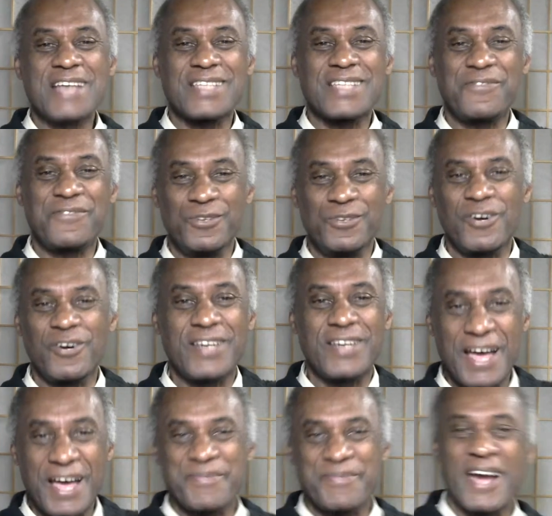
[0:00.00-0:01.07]
left New York,
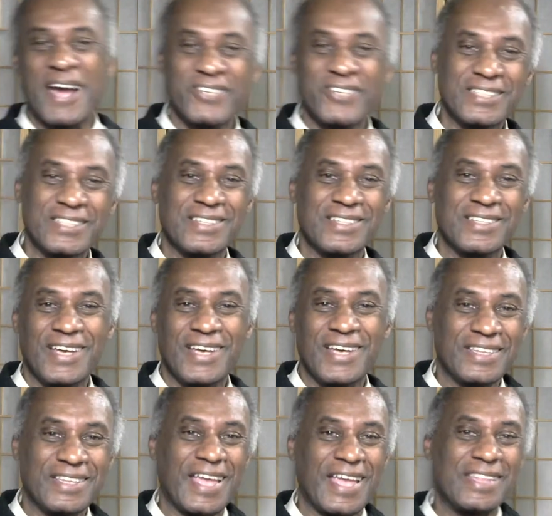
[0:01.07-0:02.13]
got married,
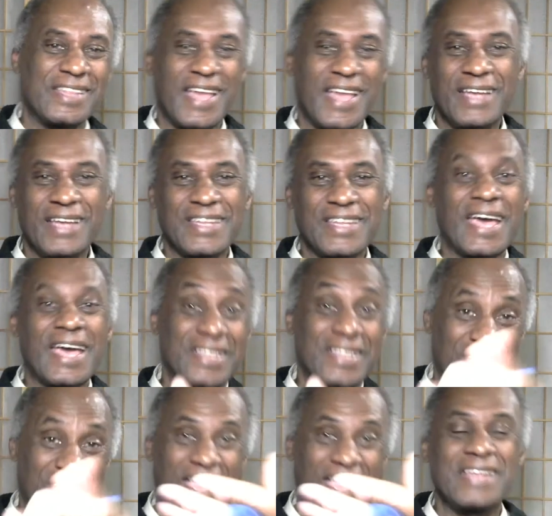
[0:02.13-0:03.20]
and
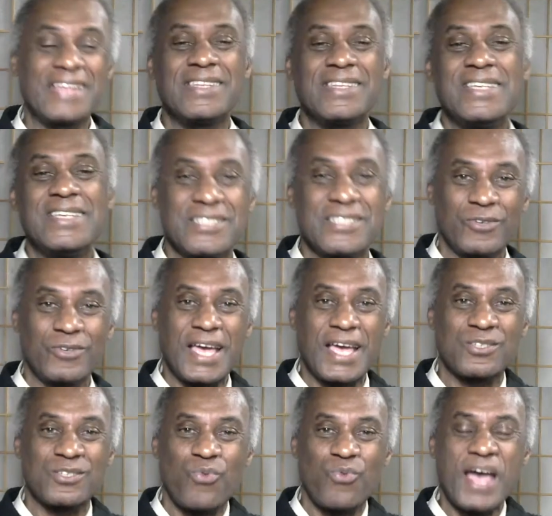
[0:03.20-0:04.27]
he
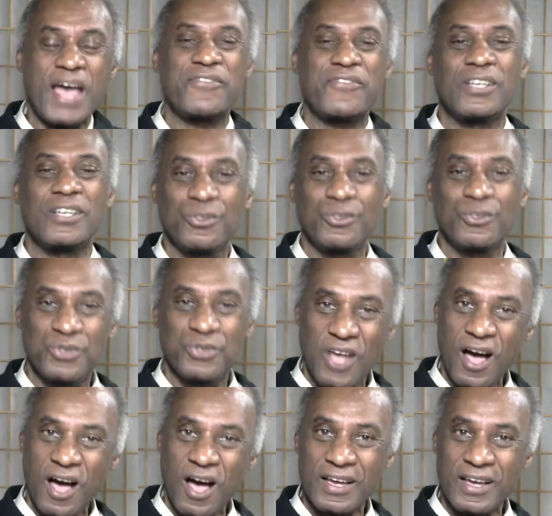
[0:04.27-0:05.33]
has a wife and a little
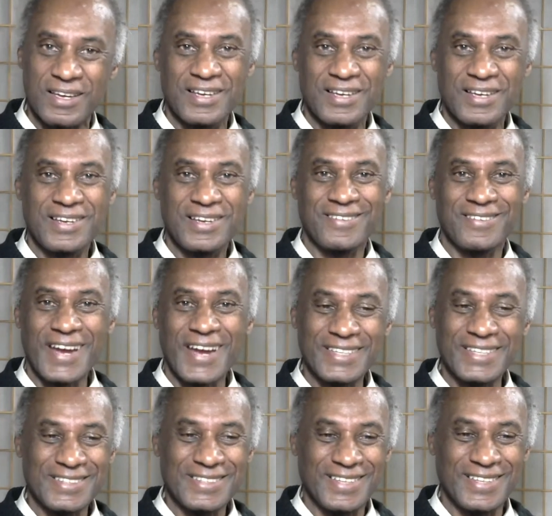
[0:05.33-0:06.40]
dog,
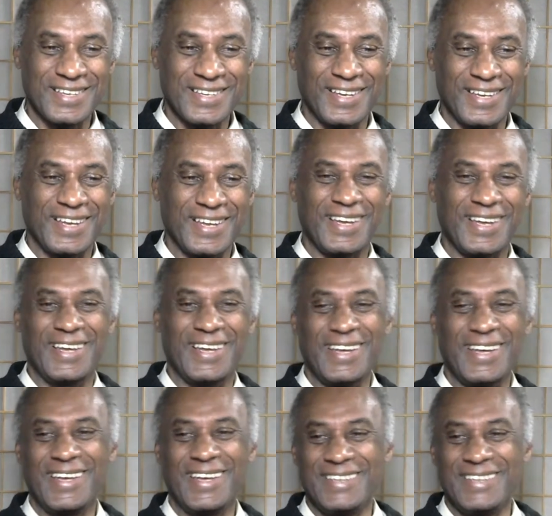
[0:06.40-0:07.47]
right?
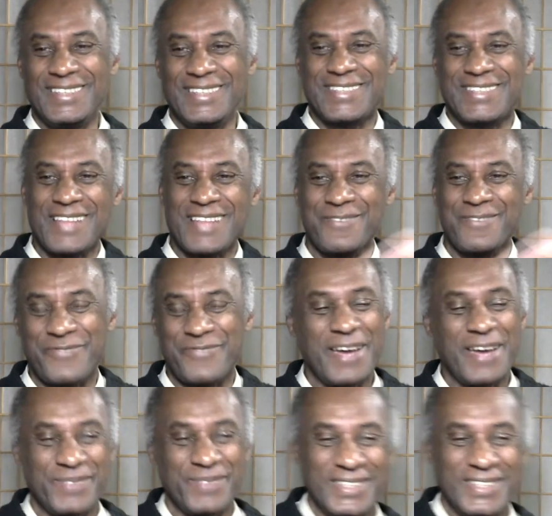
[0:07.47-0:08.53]
He's got the
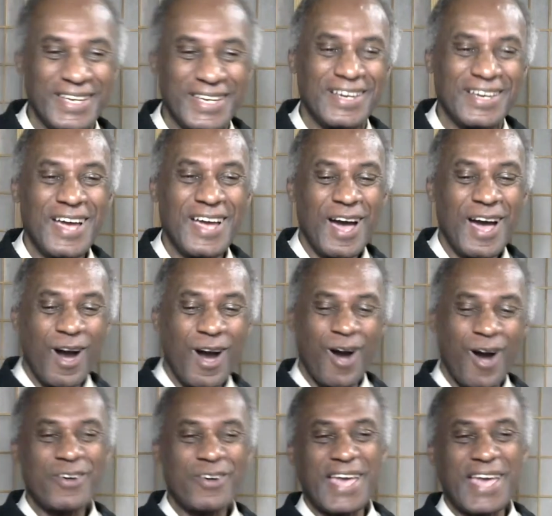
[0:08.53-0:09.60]
family there.
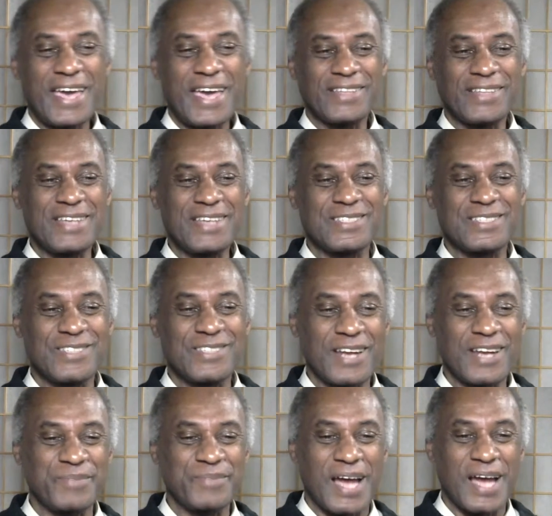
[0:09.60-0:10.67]
Okay, ladies and
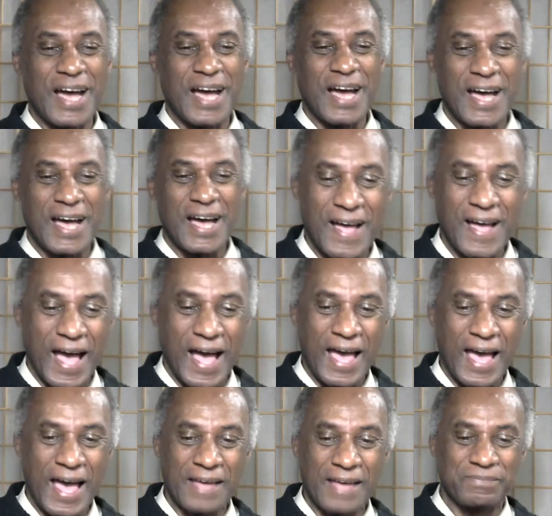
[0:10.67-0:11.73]
gentlemen,
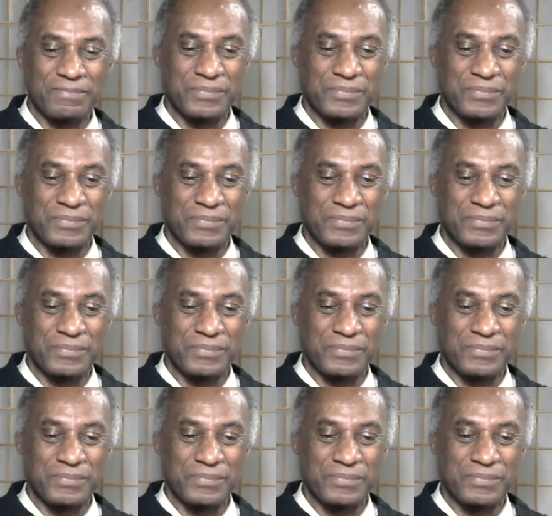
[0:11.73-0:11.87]
I